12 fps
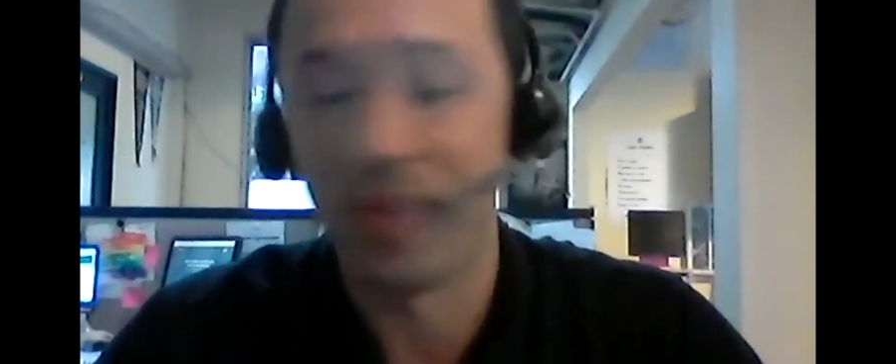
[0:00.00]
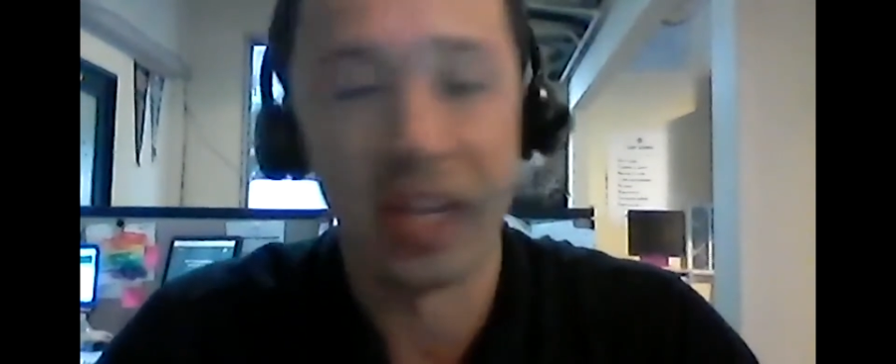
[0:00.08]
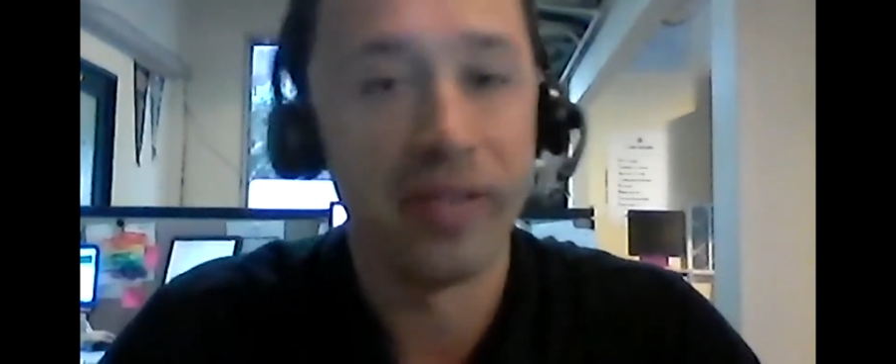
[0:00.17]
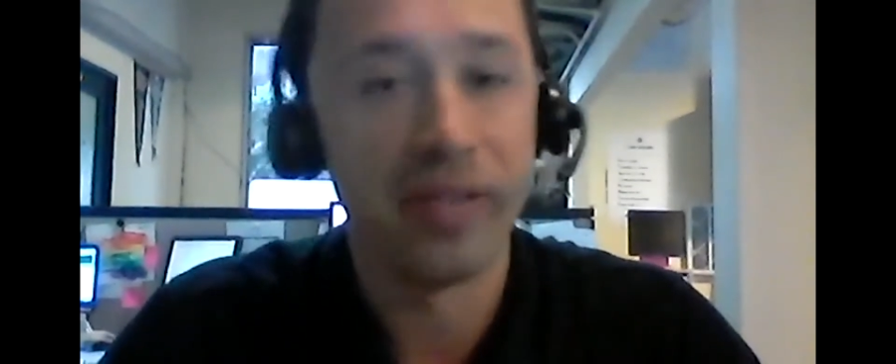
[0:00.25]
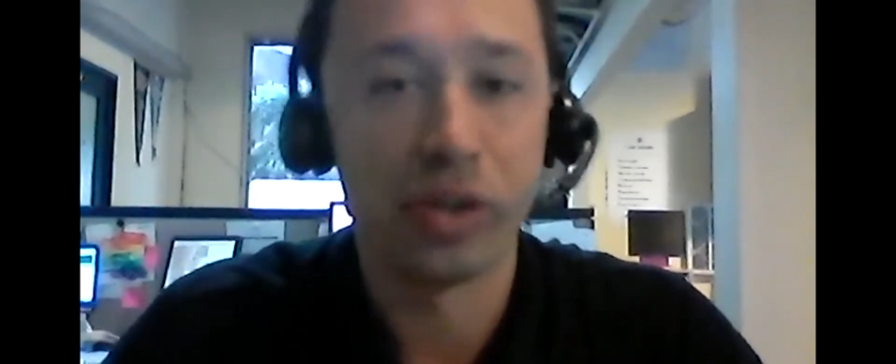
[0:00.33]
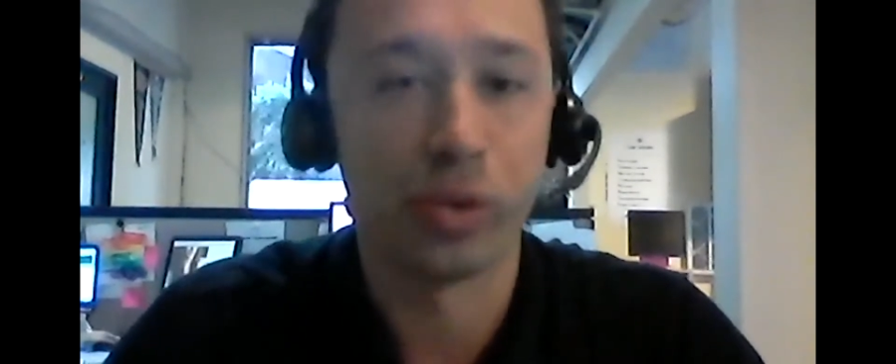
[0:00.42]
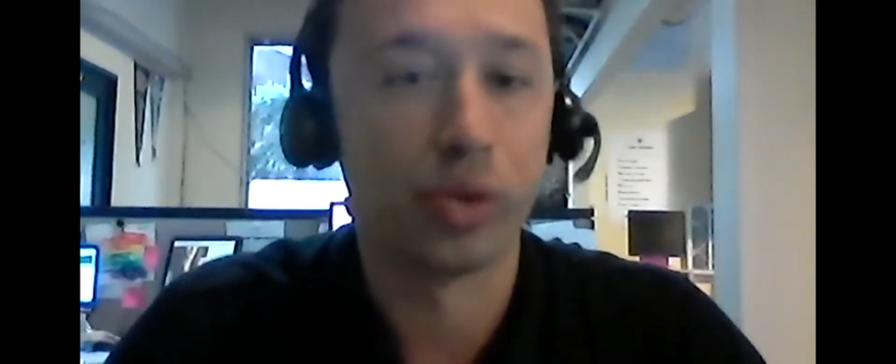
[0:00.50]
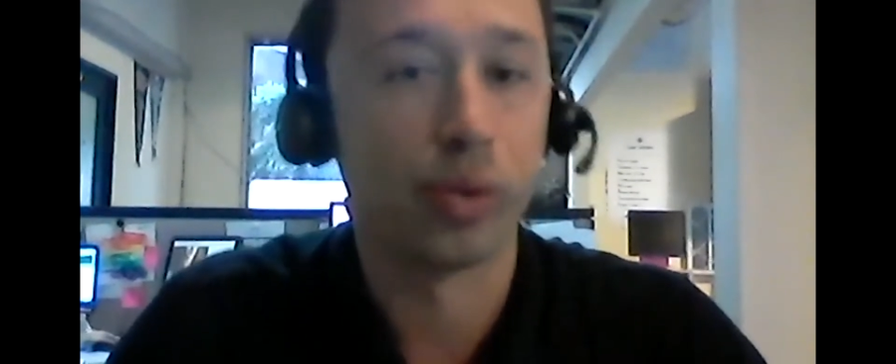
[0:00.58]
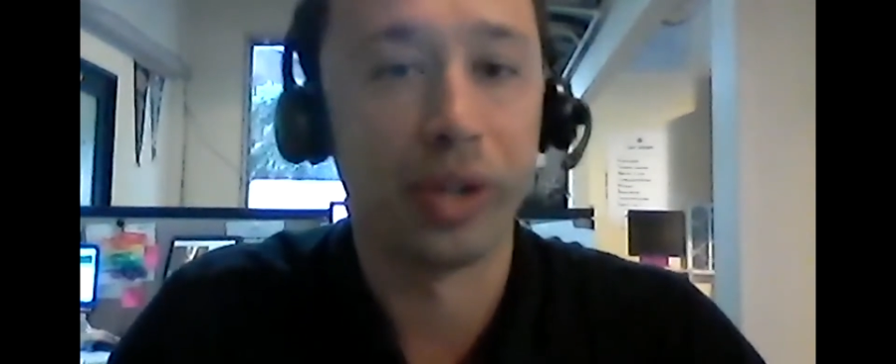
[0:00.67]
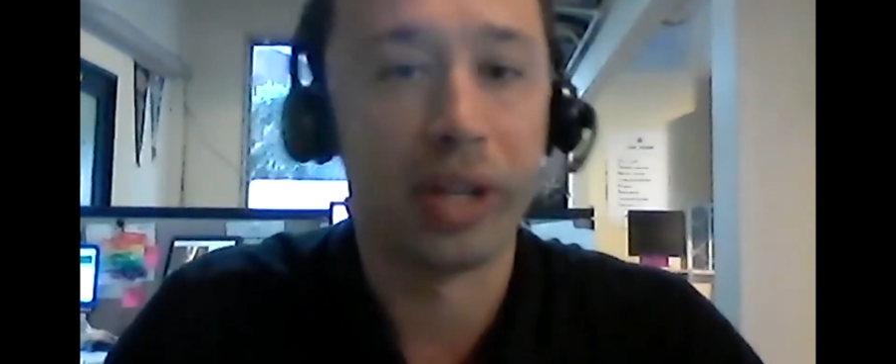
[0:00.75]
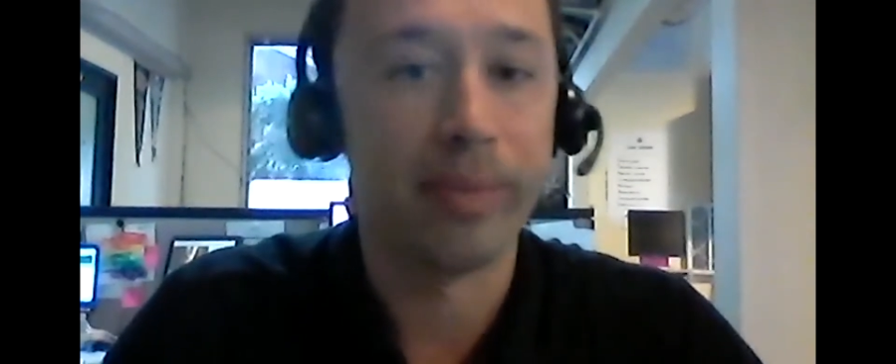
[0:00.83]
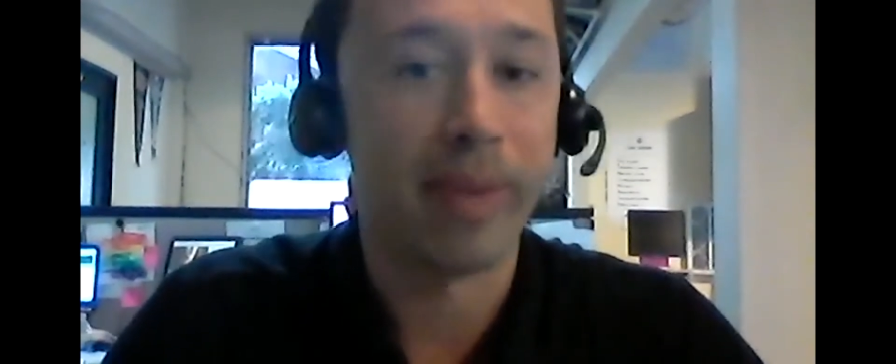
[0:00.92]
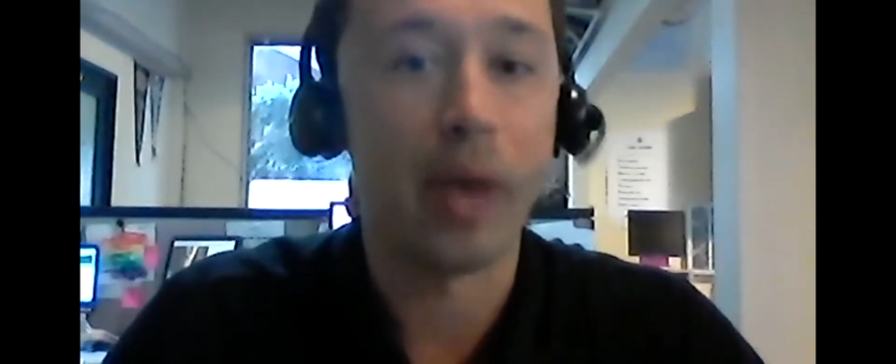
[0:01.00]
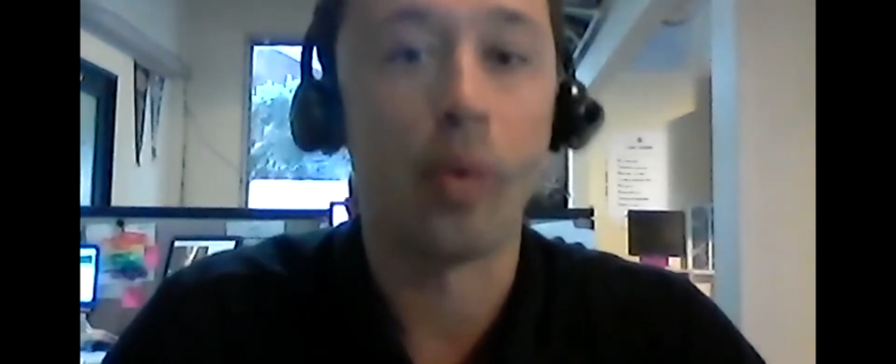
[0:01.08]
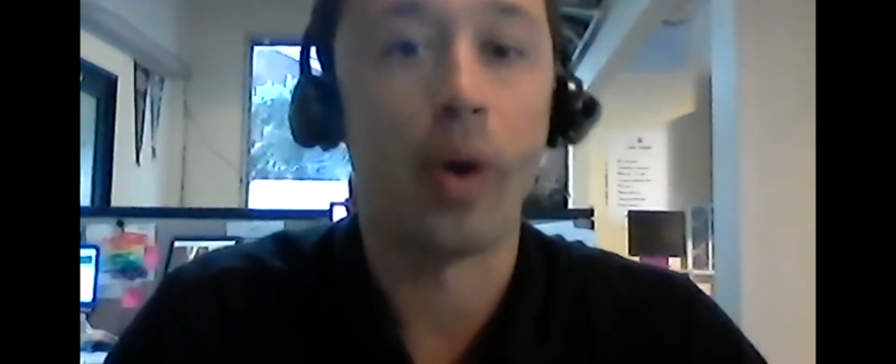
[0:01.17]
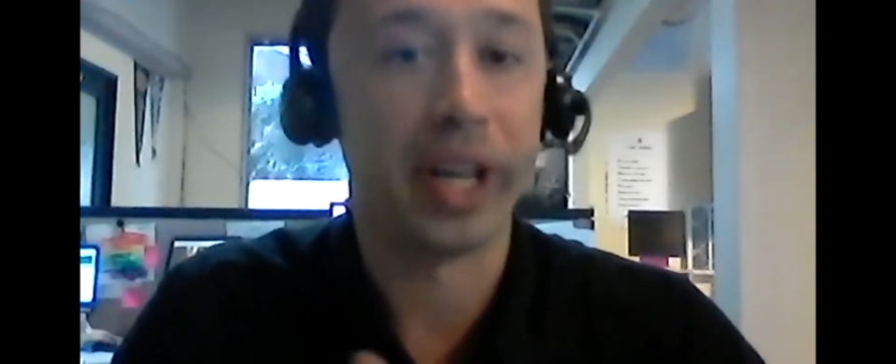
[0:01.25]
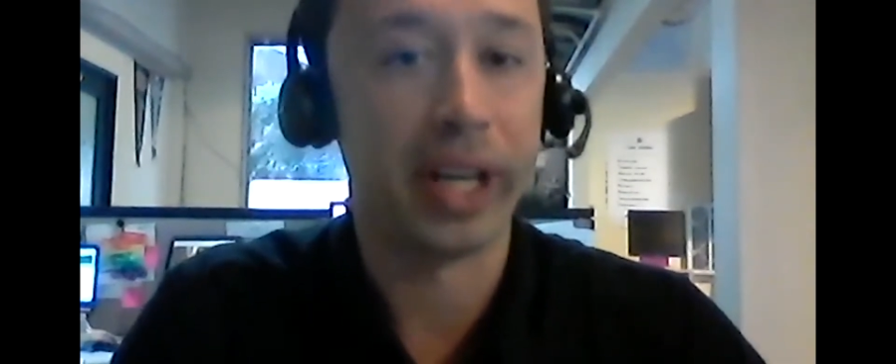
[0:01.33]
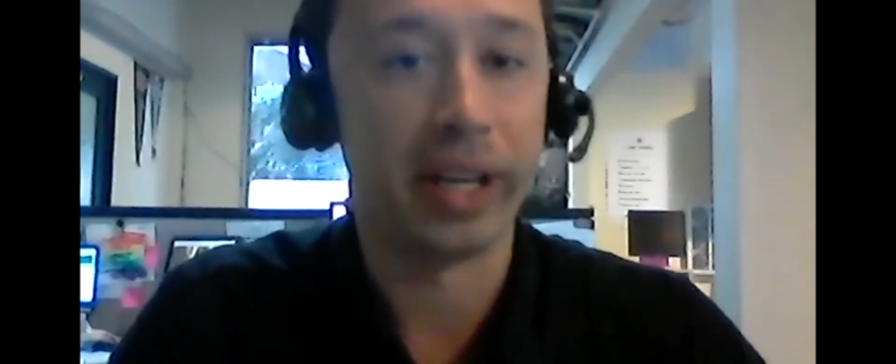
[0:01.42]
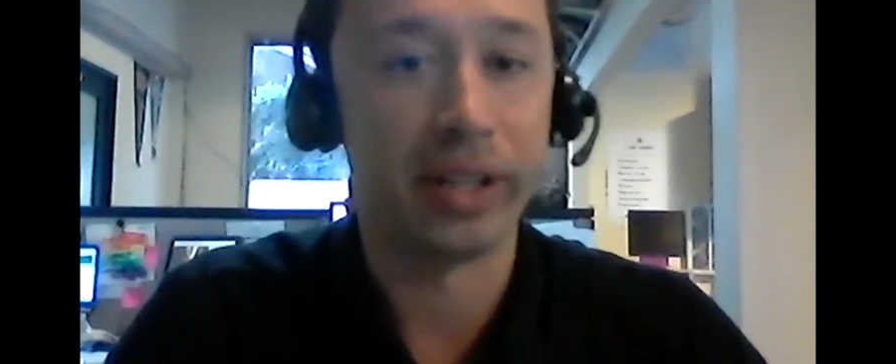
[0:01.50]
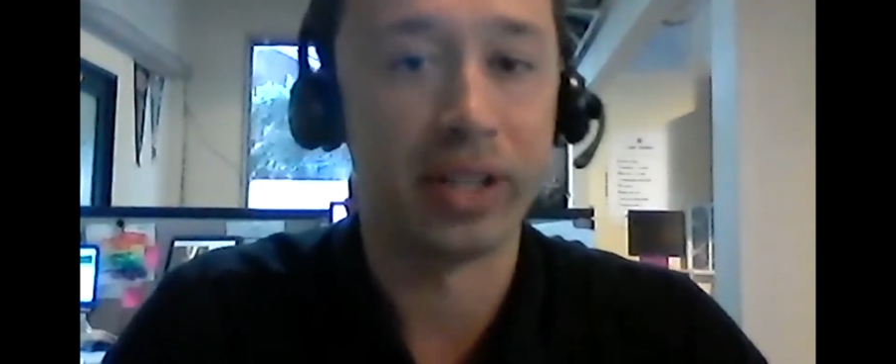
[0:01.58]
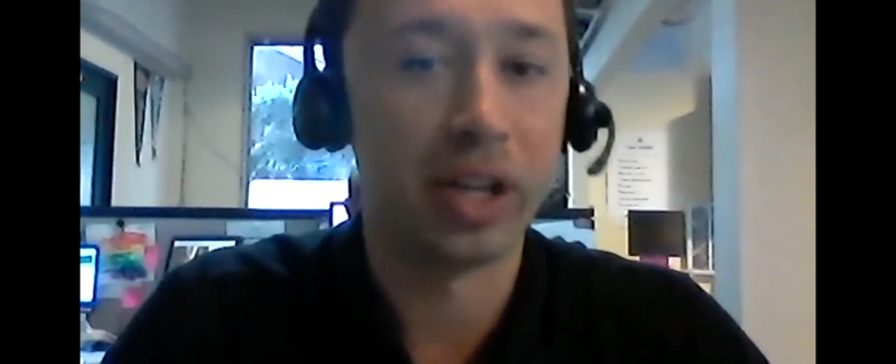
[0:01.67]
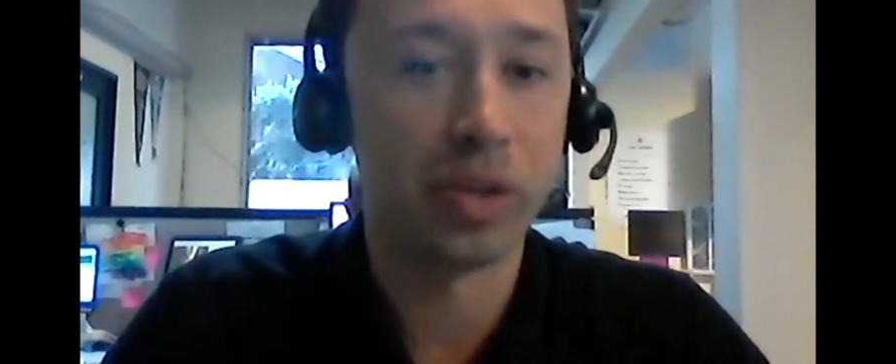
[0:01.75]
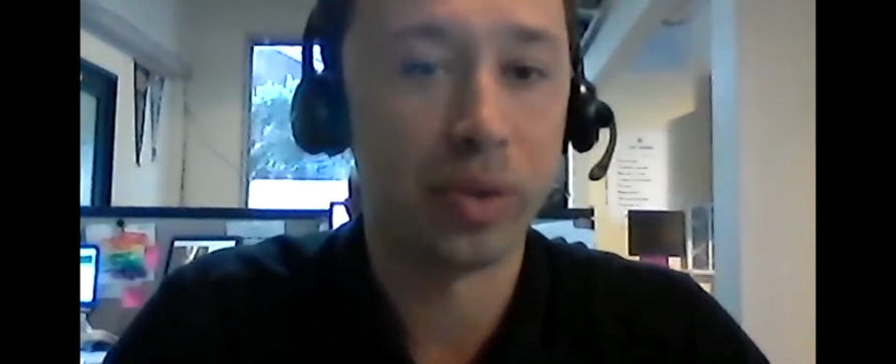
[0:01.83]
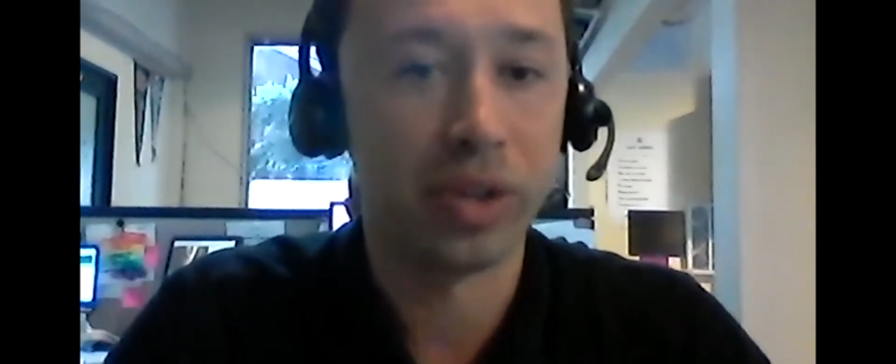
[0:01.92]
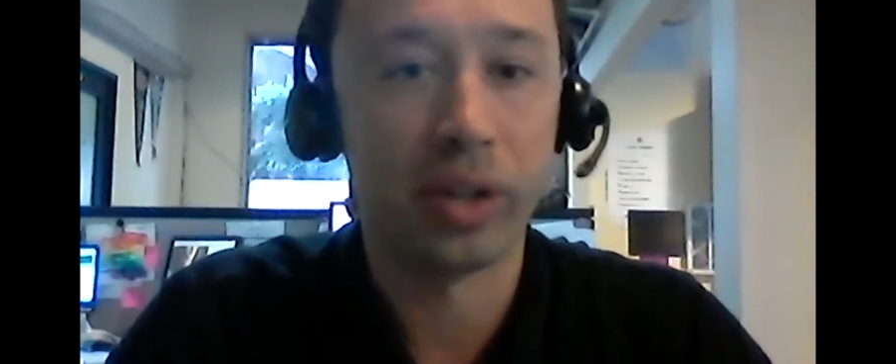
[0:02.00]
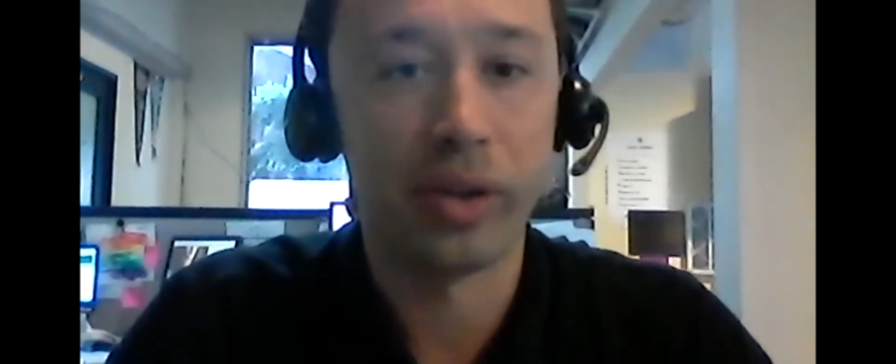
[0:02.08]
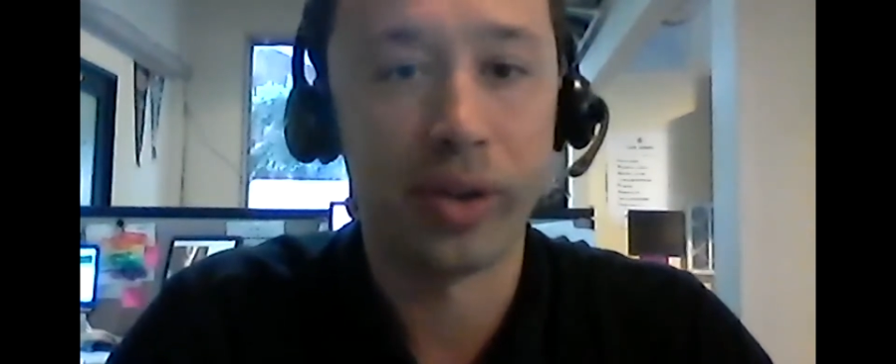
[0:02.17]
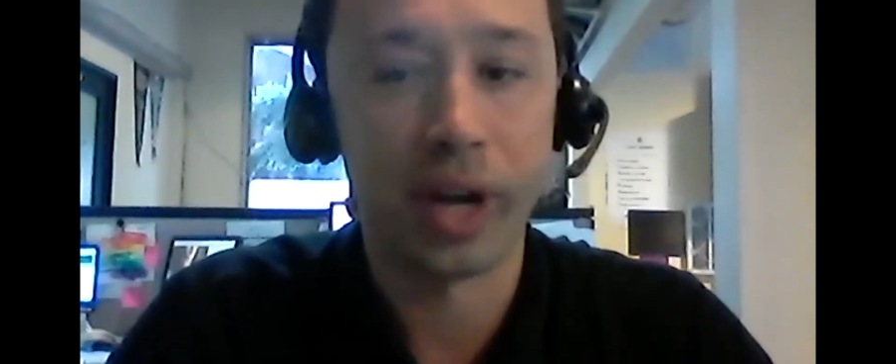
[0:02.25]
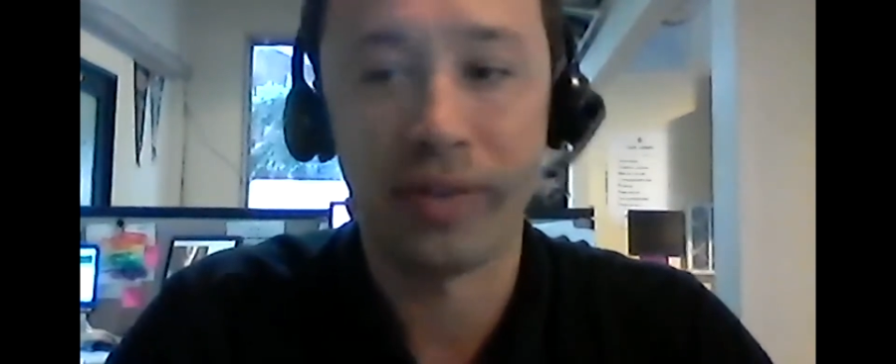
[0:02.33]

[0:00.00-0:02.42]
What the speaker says: individuals really might want to get in touch with the loan